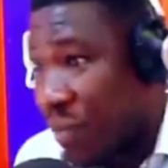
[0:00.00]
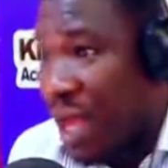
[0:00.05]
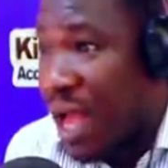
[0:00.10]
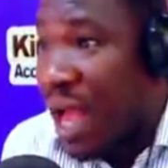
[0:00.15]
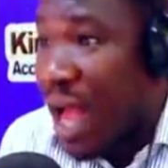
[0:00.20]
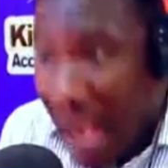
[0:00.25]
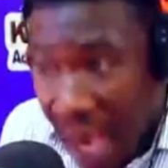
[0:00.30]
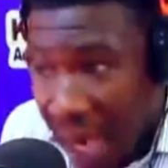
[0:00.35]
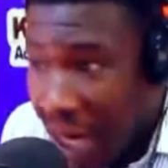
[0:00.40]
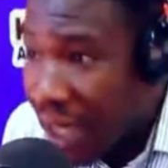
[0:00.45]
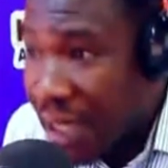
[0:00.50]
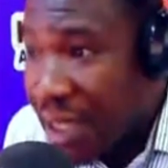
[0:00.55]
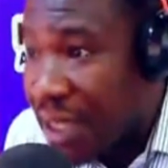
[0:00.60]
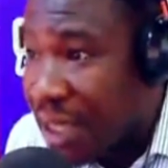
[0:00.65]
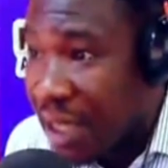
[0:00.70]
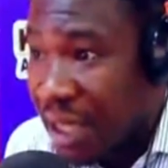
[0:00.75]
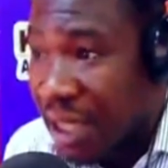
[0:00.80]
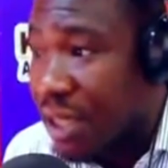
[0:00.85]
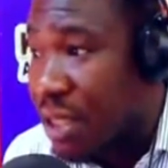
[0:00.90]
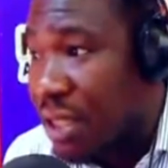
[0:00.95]
and is
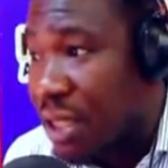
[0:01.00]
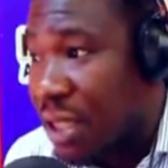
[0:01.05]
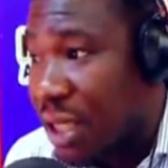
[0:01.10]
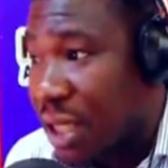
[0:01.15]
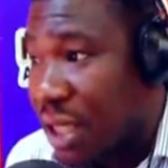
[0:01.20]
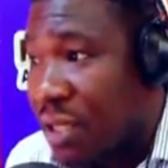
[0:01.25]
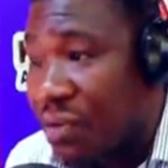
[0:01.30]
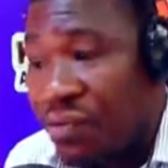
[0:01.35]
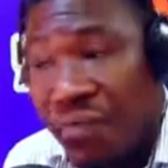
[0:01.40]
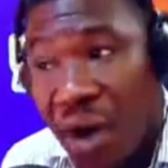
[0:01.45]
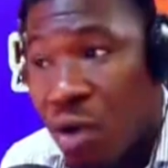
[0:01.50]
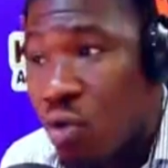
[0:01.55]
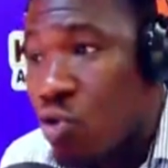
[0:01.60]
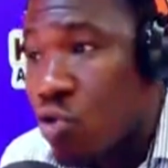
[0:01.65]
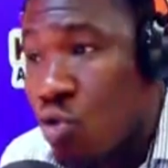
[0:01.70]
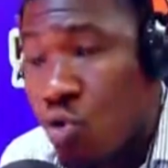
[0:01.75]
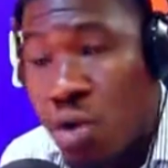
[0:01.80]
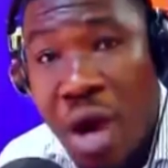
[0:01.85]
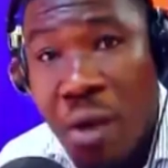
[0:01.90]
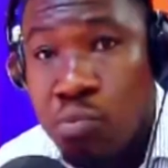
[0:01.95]
very
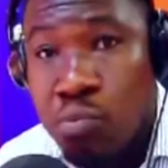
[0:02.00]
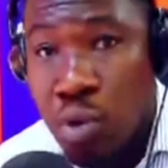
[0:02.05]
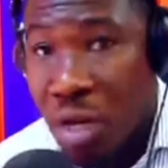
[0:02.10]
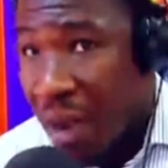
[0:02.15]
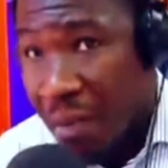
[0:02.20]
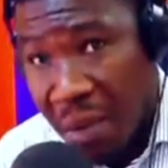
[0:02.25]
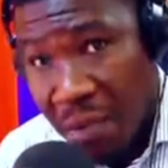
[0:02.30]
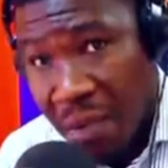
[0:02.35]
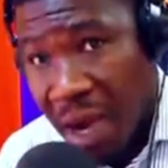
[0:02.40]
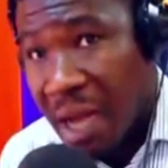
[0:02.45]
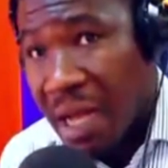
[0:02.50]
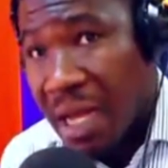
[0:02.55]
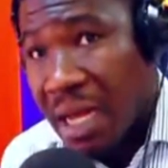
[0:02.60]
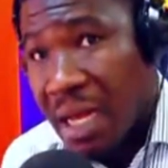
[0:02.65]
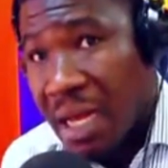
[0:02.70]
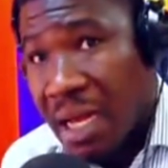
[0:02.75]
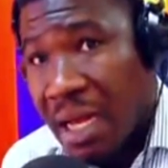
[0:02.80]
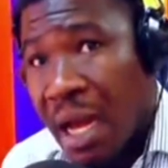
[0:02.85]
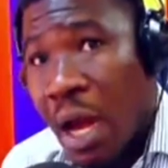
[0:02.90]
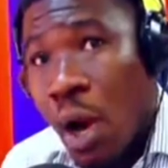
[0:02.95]
good e bo nya meba.
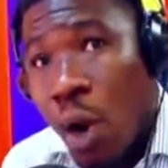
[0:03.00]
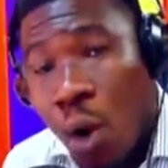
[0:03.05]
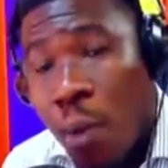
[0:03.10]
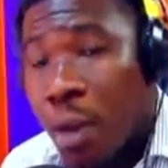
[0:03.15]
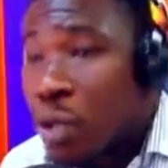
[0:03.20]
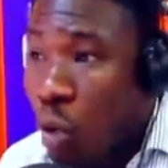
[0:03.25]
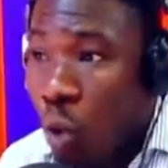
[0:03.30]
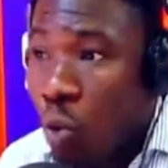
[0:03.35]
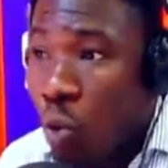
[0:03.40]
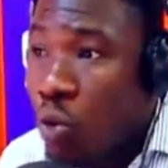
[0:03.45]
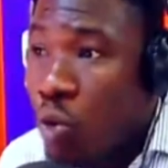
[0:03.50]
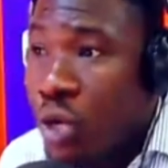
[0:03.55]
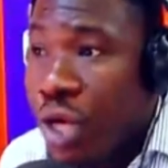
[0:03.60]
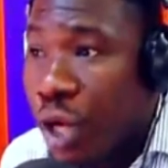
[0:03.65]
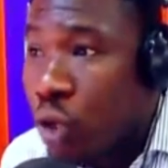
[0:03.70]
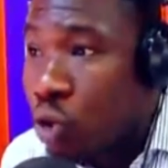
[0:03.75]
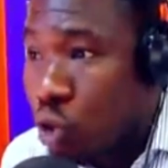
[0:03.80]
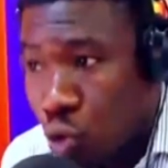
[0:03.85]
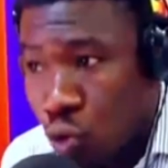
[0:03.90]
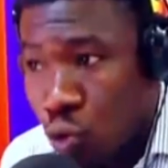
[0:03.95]
Obe so hu
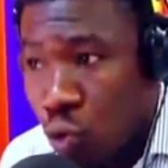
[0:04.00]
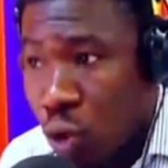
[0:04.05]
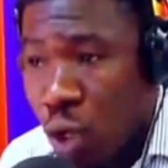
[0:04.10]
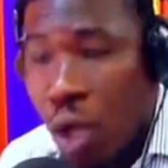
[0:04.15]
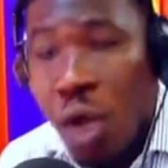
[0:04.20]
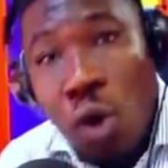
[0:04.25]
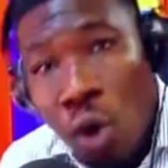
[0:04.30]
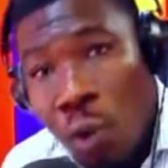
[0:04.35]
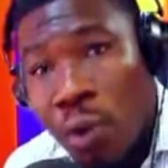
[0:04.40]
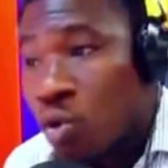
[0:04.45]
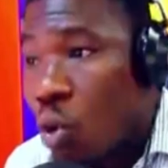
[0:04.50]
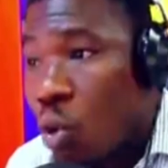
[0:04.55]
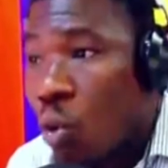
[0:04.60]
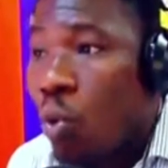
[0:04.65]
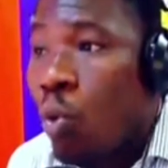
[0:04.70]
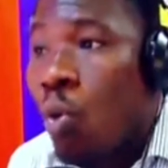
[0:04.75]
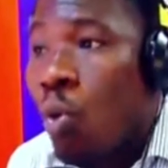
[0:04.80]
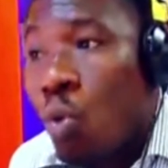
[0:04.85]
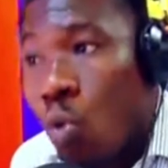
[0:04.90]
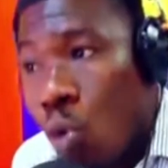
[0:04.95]
Yesu. Obe so hu
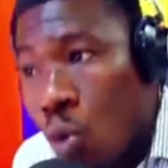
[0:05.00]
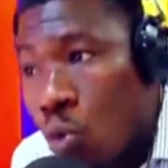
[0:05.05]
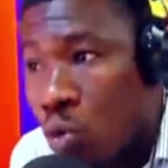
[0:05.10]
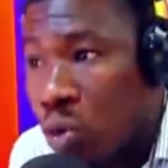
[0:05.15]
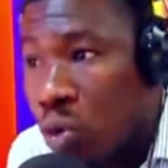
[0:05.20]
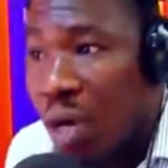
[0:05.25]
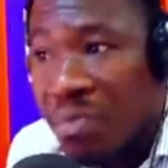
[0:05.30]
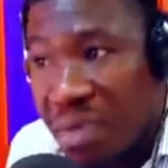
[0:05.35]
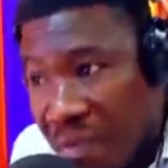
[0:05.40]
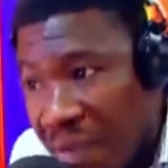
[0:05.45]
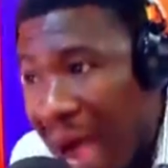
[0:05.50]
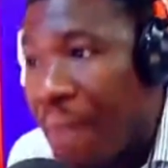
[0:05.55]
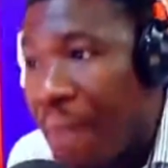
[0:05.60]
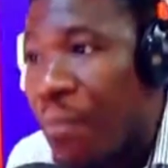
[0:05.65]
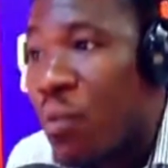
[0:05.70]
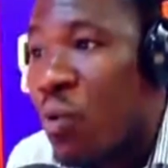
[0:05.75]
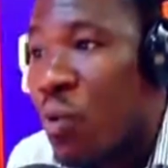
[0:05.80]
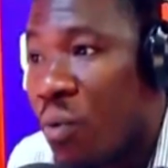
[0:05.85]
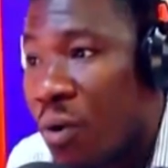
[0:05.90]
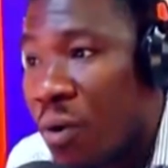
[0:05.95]
nkunkuna bi
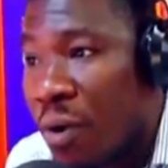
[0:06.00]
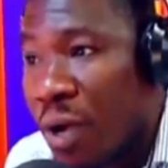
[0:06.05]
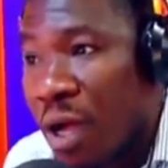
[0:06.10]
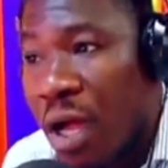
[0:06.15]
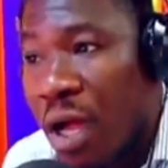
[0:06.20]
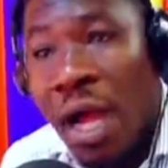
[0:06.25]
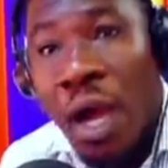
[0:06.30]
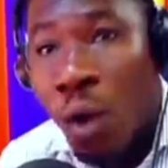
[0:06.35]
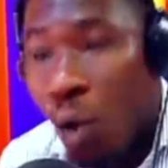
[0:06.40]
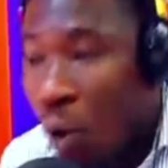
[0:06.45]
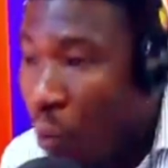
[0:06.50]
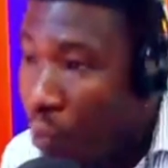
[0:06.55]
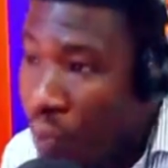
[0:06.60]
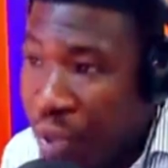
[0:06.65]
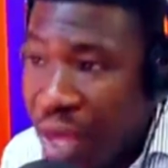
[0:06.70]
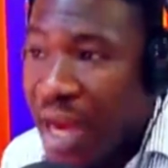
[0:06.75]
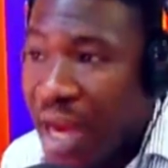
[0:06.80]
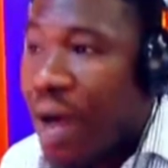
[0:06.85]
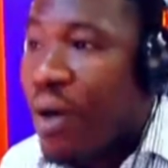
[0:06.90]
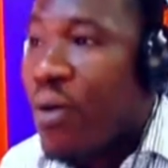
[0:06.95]
Bible.
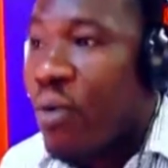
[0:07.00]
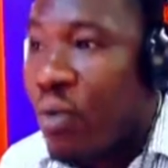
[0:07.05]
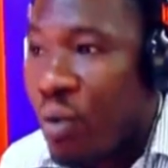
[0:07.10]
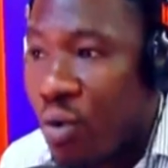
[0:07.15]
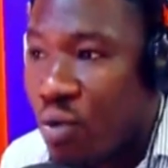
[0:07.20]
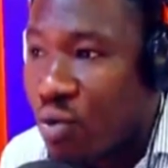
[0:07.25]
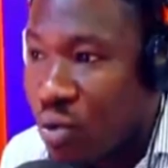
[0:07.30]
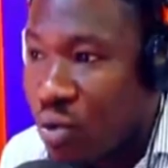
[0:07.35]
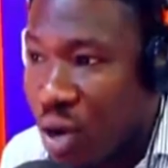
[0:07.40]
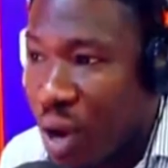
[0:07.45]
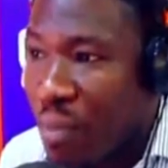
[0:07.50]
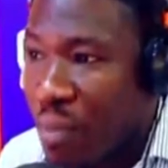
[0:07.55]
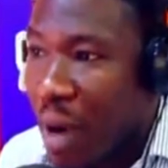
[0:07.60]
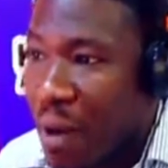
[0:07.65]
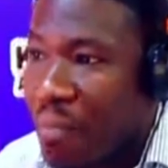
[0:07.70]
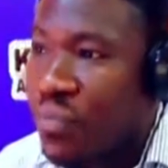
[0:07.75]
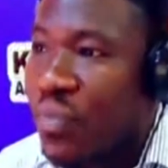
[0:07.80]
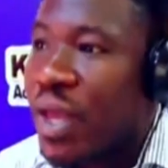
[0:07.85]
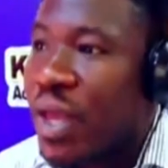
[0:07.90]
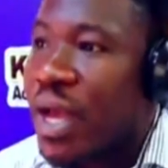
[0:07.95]
Obi e na nkunkuna ba.
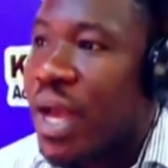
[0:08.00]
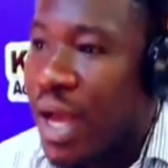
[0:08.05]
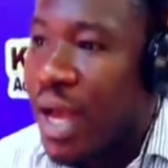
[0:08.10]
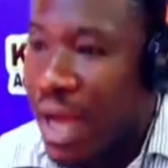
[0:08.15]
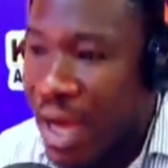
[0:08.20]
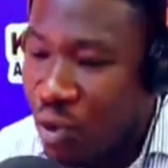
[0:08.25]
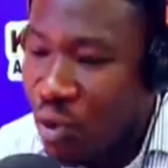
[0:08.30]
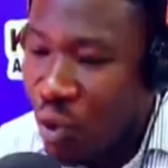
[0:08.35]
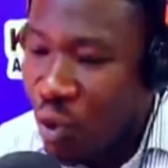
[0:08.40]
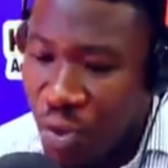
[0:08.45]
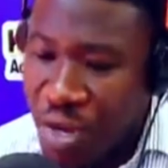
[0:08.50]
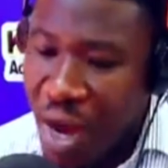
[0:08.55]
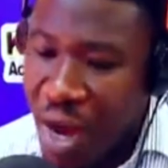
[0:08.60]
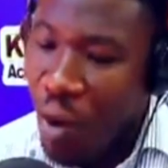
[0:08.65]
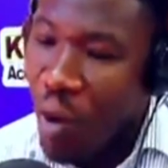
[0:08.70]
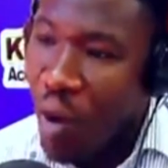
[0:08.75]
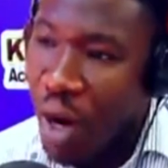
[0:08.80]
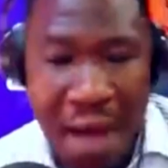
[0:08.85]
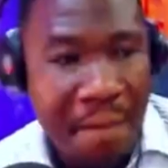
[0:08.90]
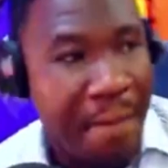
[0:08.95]
Eti obi a
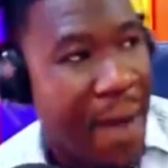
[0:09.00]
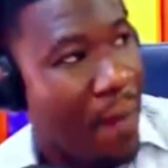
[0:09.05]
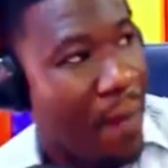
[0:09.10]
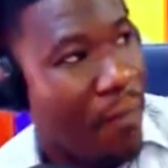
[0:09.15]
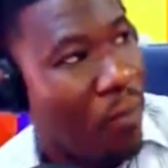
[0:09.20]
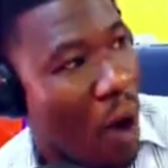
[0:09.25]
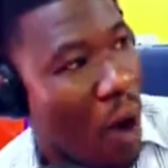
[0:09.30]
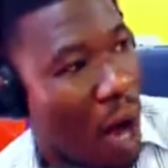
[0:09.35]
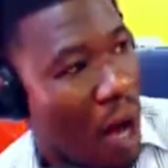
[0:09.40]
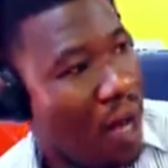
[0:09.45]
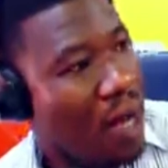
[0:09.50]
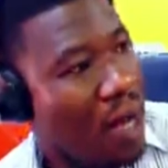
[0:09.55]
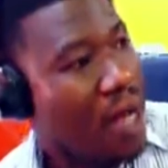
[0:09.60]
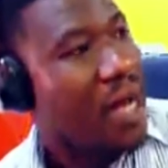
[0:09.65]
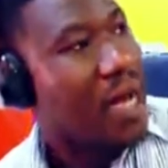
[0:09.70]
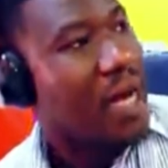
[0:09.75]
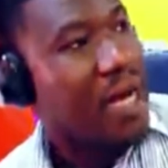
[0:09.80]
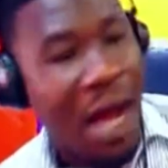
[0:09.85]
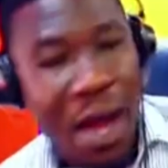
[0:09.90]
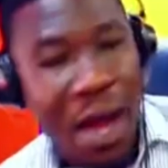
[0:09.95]
wokan Bible a
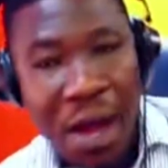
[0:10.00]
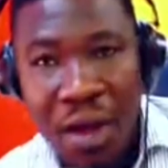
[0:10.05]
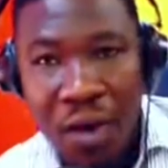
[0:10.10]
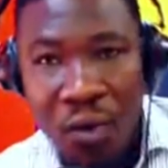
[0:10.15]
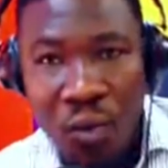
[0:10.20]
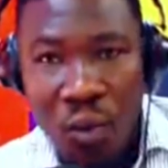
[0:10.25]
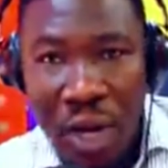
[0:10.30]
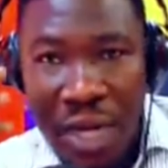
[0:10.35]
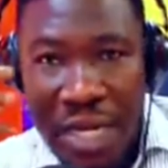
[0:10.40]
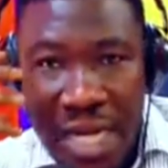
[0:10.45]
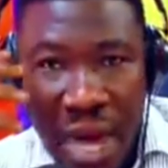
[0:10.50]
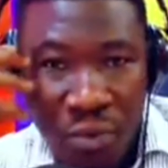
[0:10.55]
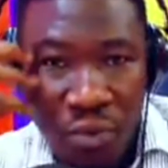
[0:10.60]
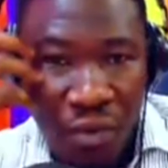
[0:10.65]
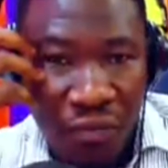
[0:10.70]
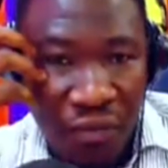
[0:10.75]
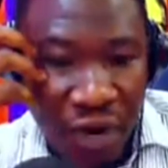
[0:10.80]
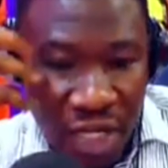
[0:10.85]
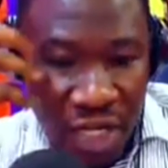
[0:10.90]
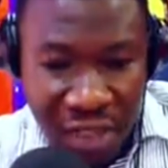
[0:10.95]
na wanya
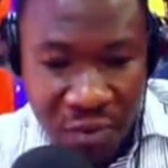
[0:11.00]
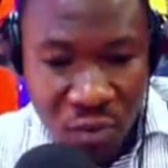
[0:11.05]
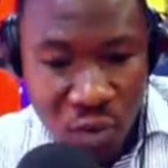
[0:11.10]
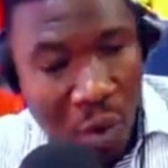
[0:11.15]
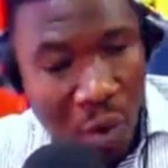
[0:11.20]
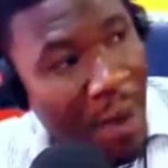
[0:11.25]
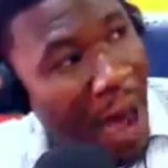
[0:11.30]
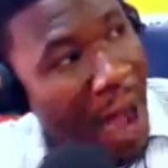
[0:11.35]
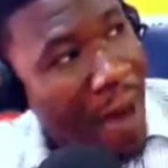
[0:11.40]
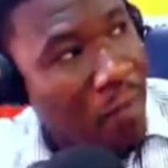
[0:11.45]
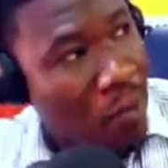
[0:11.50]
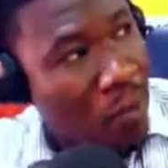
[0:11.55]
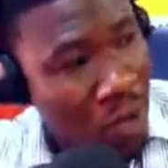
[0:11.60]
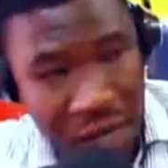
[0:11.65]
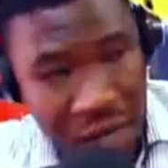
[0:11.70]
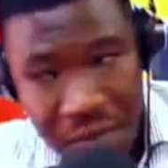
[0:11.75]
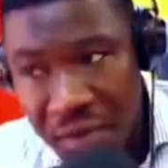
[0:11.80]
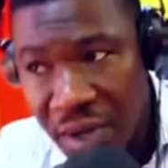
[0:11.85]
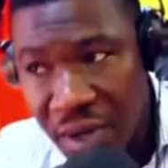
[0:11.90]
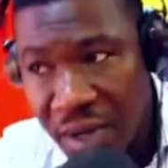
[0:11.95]
revelation bi wo Bible
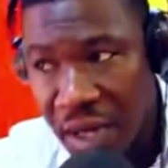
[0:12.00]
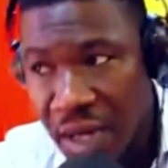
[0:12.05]
nim.